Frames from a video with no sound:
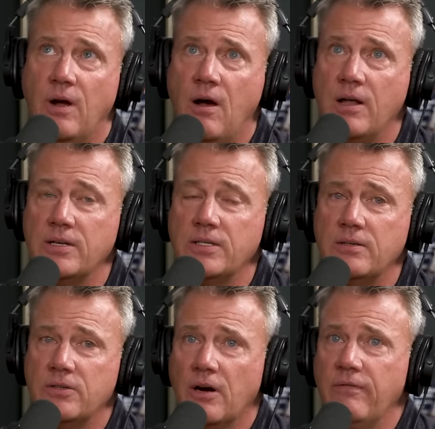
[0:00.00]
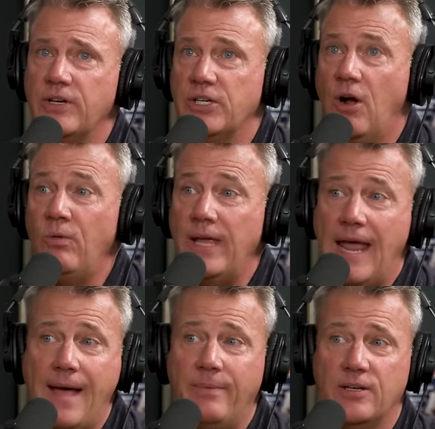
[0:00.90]
on Dirt Vision only
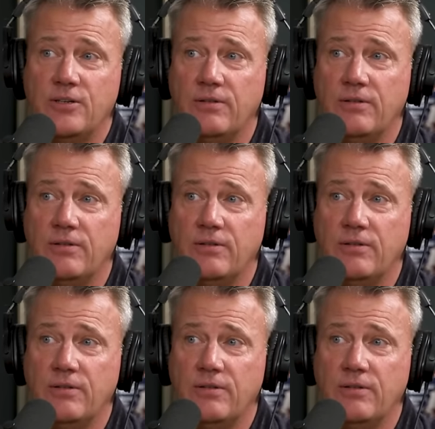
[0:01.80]
happened in